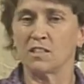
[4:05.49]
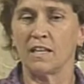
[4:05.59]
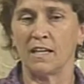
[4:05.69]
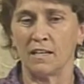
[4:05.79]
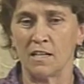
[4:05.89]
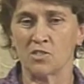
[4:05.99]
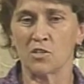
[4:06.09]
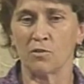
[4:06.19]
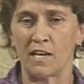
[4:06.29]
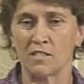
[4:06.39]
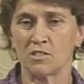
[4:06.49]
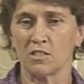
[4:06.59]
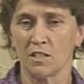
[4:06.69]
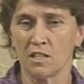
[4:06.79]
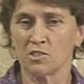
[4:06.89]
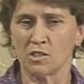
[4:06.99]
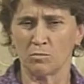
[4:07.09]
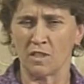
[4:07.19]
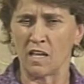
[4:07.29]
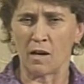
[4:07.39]
And so that's
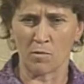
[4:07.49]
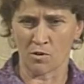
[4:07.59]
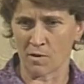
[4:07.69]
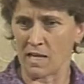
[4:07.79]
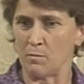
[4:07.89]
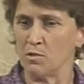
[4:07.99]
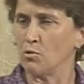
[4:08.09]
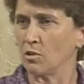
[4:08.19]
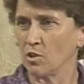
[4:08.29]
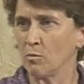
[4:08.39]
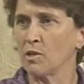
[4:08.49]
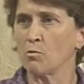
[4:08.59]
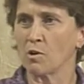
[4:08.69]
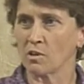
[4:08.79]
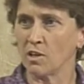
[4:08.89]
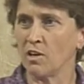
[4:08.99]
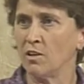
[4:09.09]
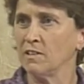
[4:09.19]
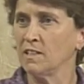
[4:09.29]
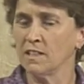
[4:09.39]
something that I'm already doing a little bit of work on